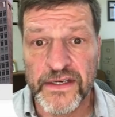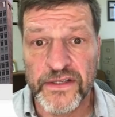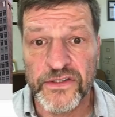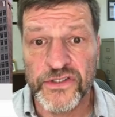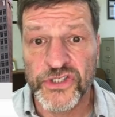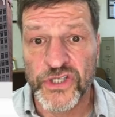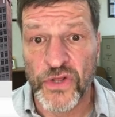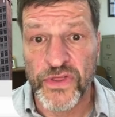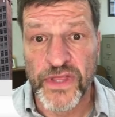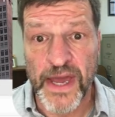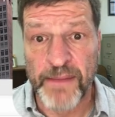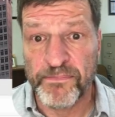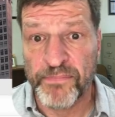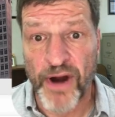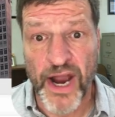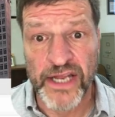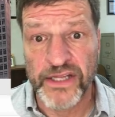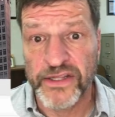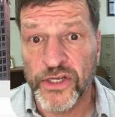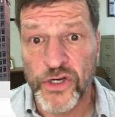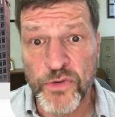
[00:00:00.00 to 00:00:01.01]
so that
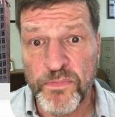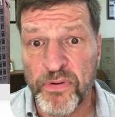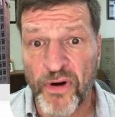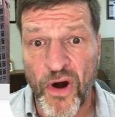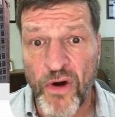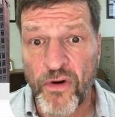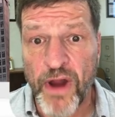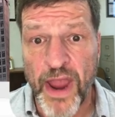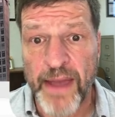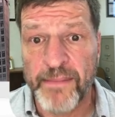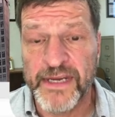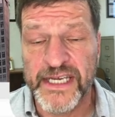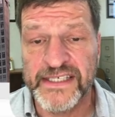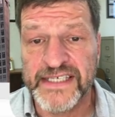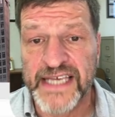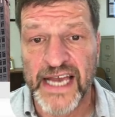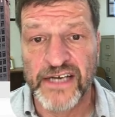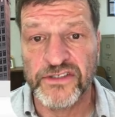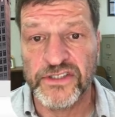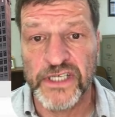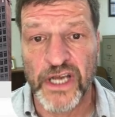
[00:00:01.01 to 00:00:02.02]
the new program is
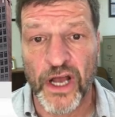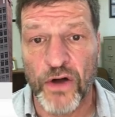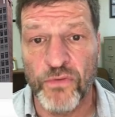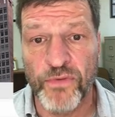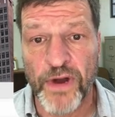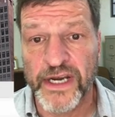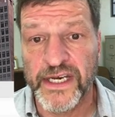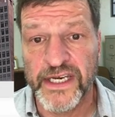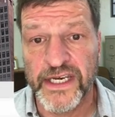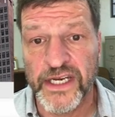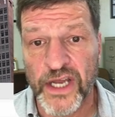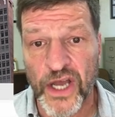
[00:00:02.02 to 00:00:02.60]
actually all ready to